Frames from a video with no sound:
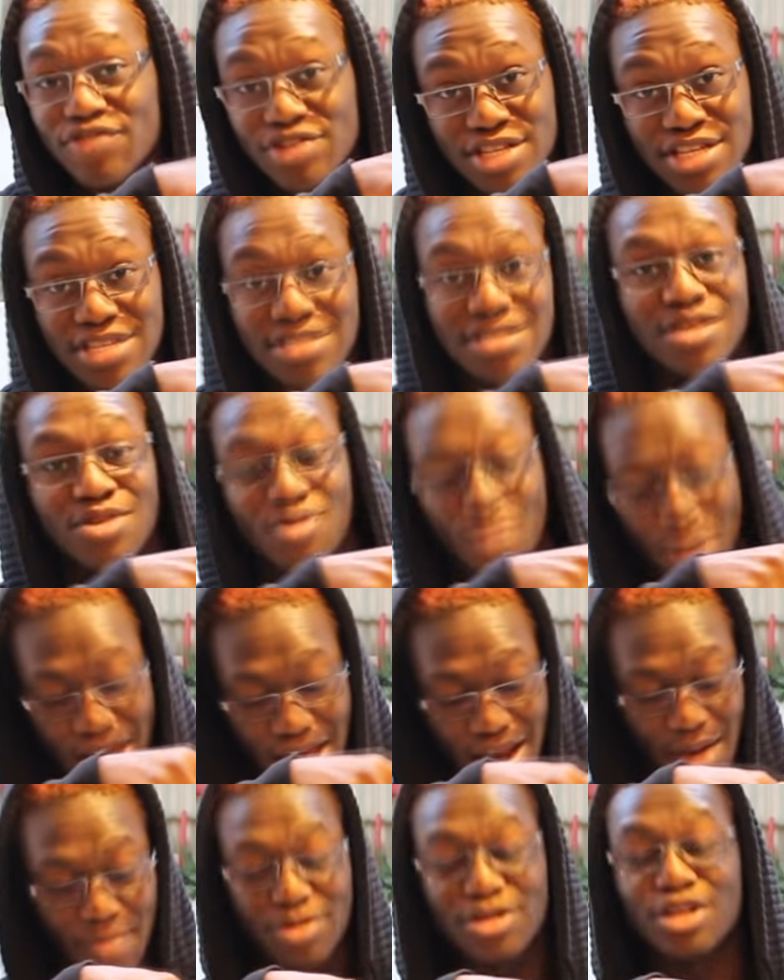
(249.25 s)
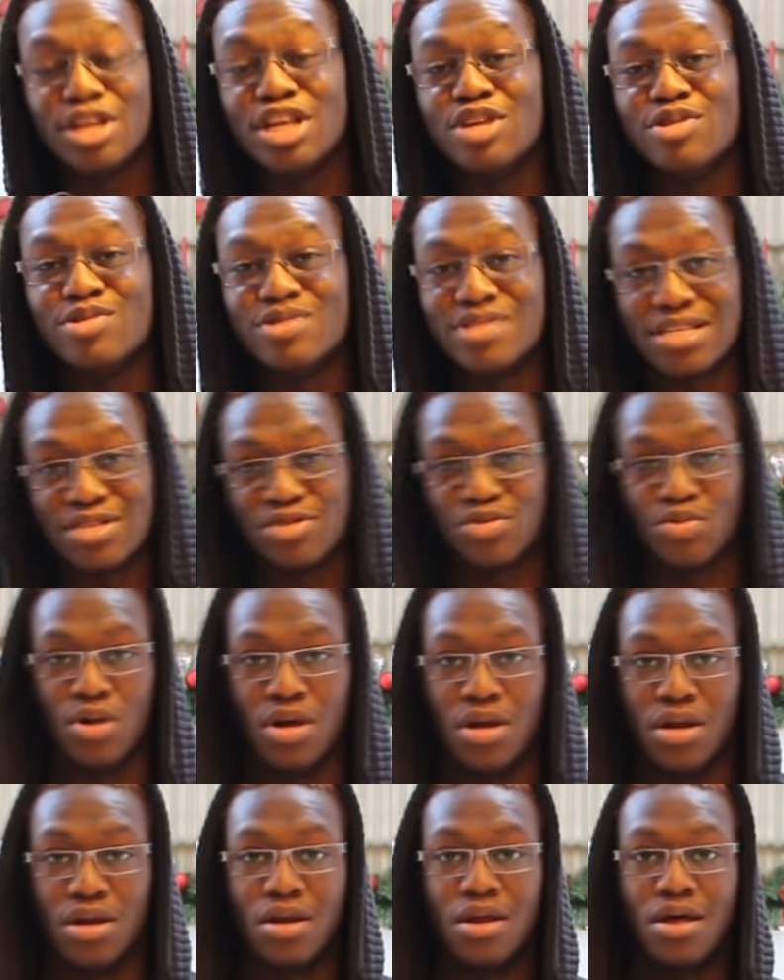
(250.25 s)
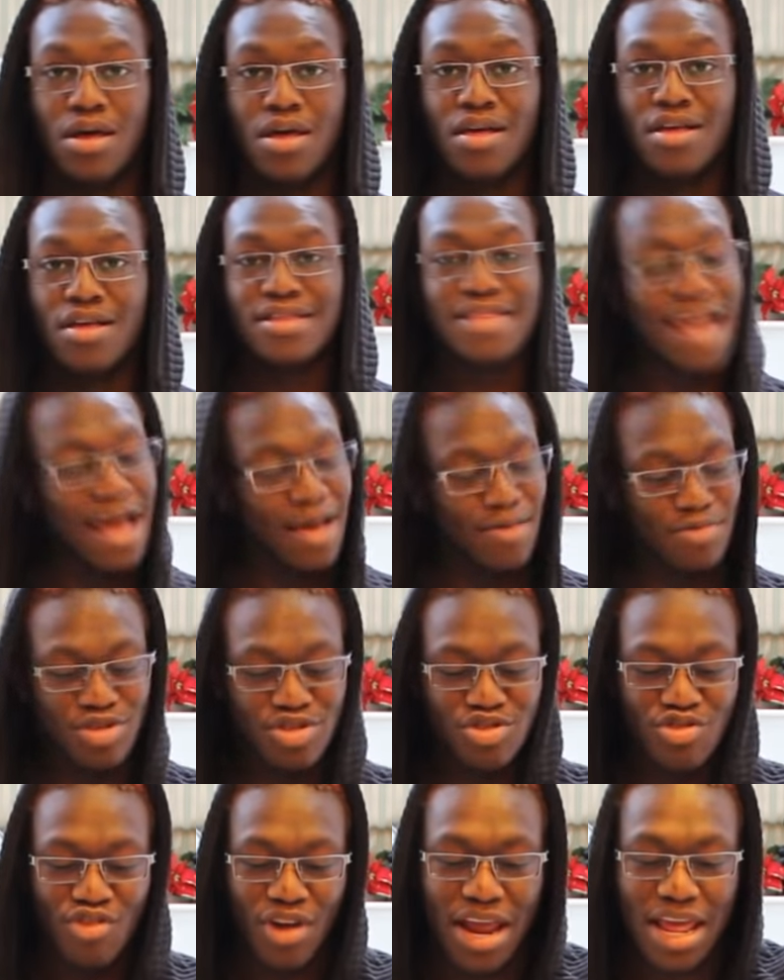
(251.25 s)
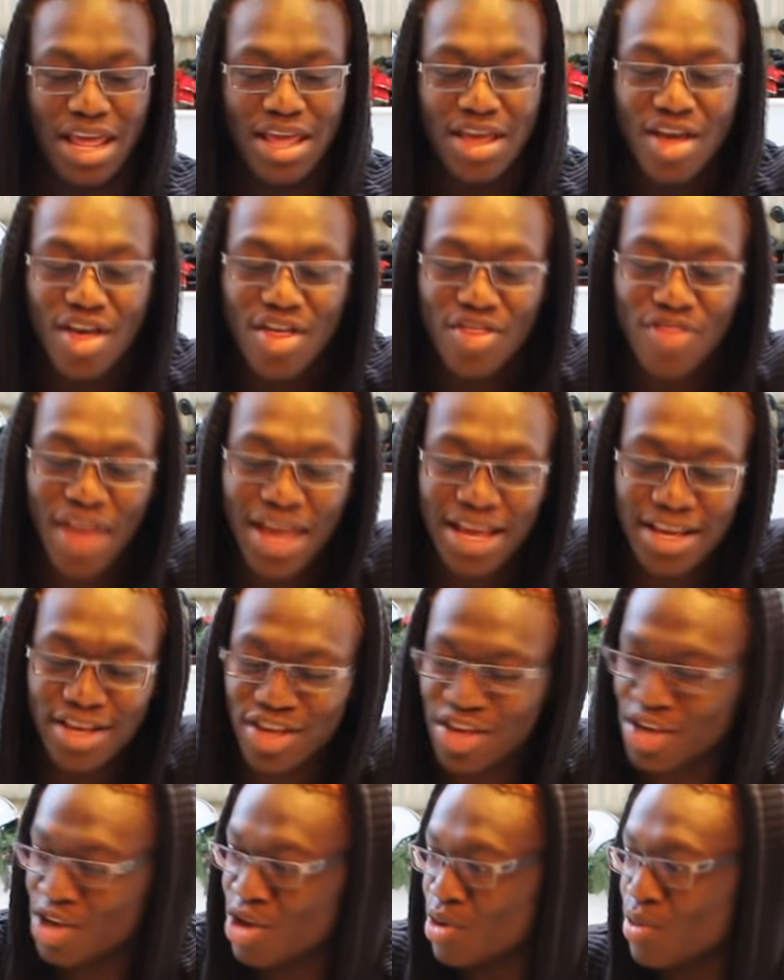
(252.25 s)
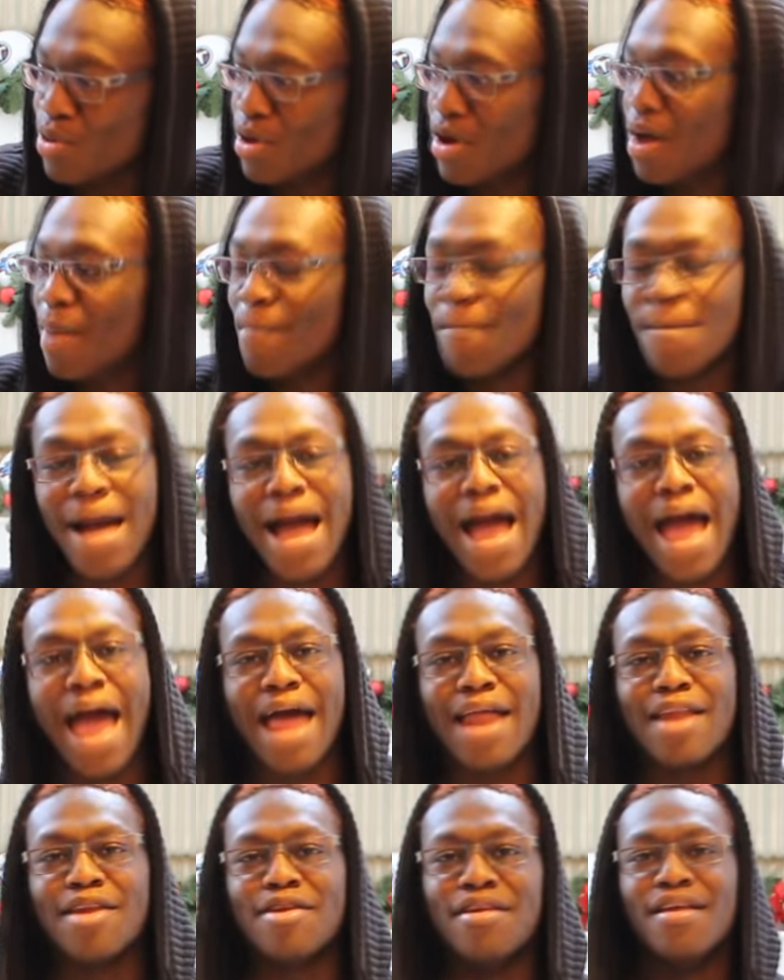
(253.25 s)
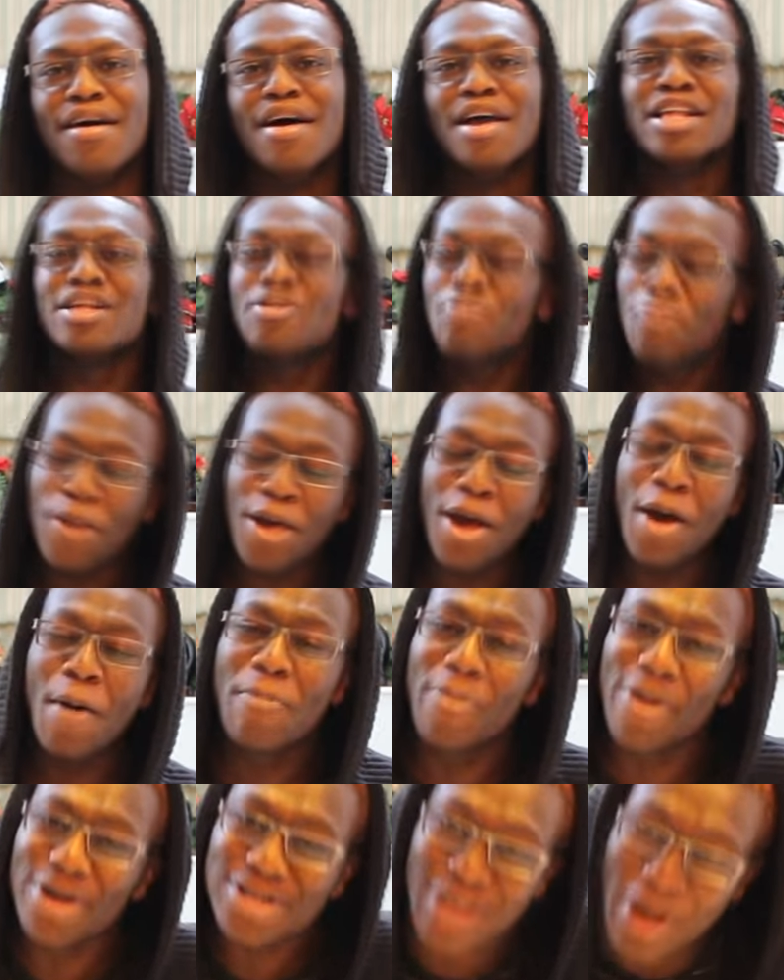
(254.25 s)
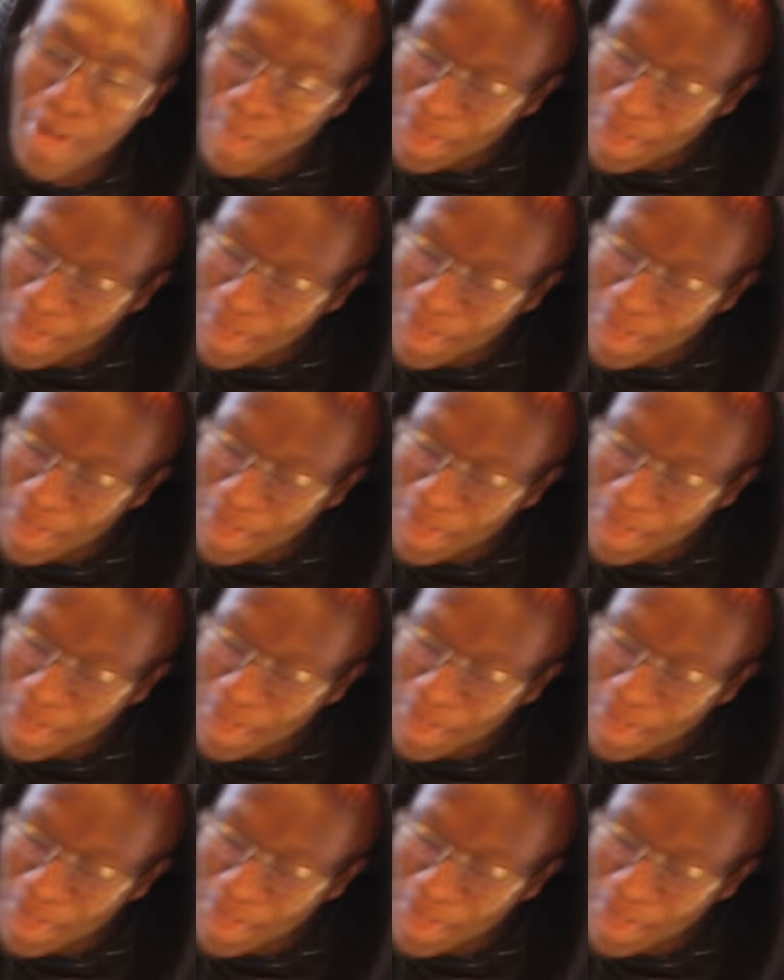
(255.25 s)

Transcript: FIFA sixteen away and I'm gonna use this one. Damn straight. Thank you. Man, this P O box